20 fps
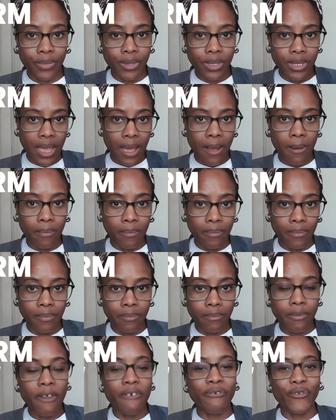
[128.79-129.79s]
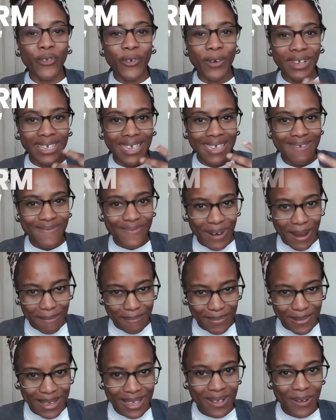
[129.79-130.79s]
Now, before I keep
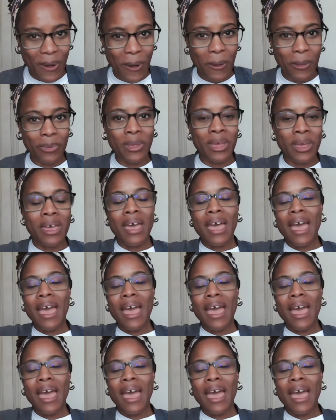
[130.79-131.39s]
rambling on,